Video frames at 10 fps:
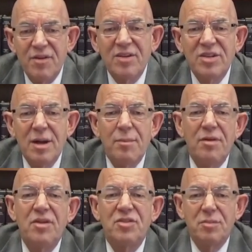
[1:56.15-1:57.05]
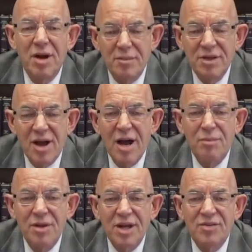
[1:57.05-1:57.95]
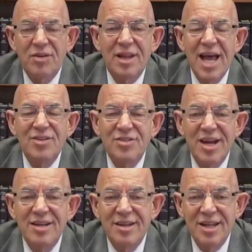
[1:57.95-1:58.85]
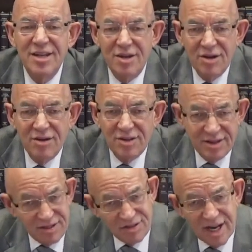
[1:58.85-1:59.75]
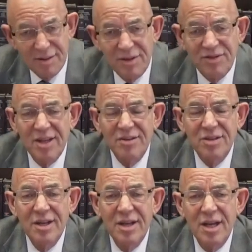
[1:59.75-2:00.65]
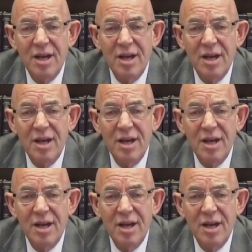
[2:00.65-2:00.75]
fix up of this apartment complex for the last 19 years, and this gentleman says,